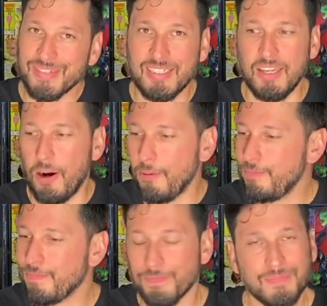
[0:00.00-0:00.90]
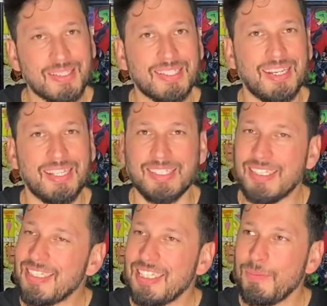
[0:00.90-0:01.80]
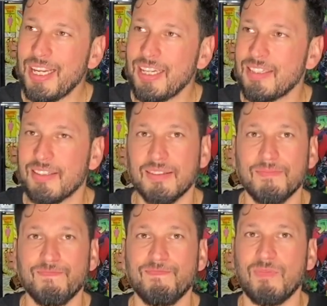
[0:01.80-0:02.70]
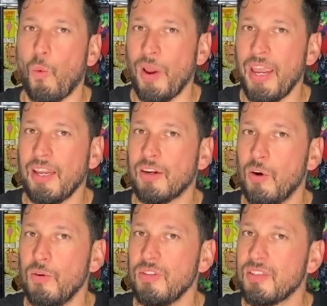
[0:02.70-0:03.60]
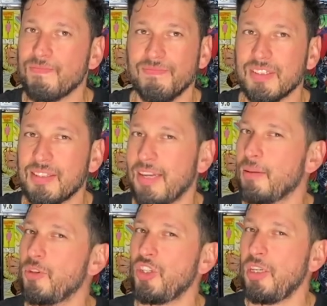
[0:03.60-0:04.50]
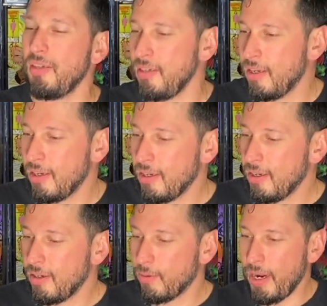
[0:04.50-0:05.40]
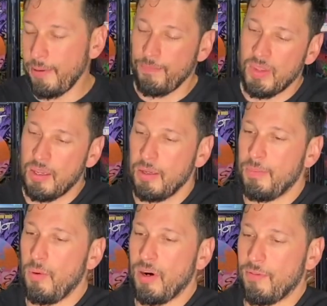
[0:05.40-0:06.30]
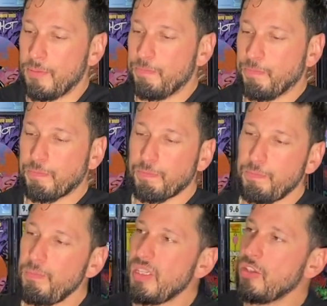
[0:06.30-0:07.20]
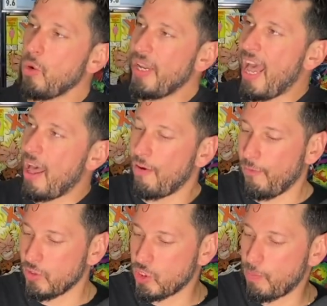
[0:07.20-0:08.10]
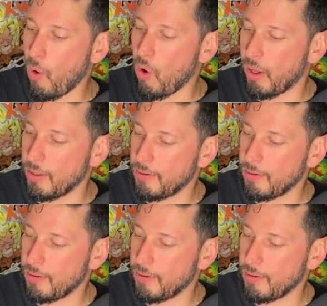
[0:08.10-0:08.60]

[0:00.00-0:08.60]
you know, it just seems like it's the way it goes. It's like the machine, right? But whatever. So we have Spawn,